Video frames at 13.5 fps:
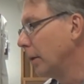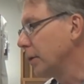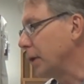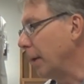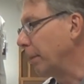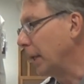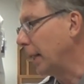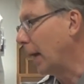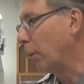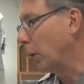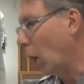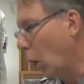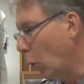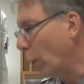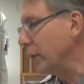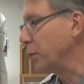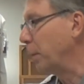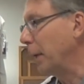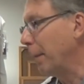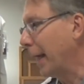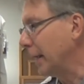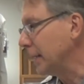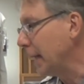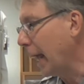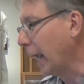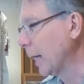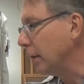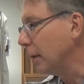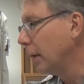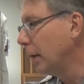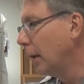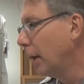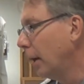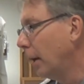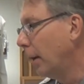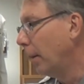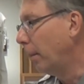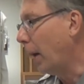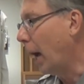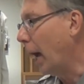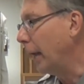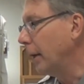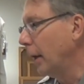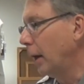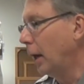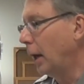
something that would always be maintained. But